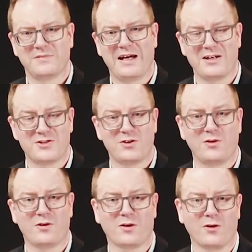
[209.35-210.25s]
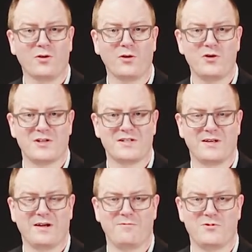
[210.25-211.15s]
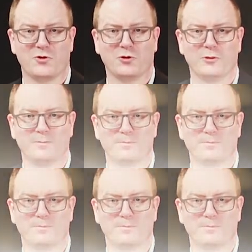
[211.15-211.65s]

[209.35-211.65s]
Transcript: and to the conclusions that they've drawn.